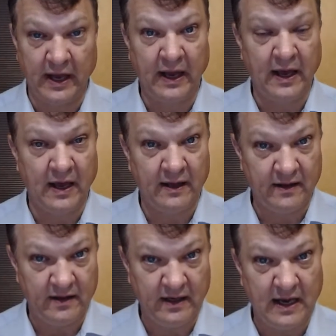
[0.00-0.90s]

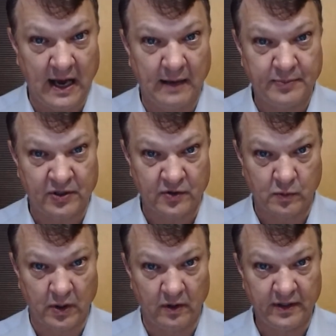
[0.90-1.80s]
and the options
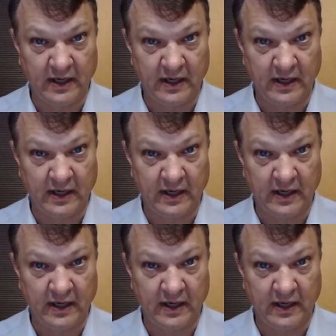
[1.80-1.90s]
world,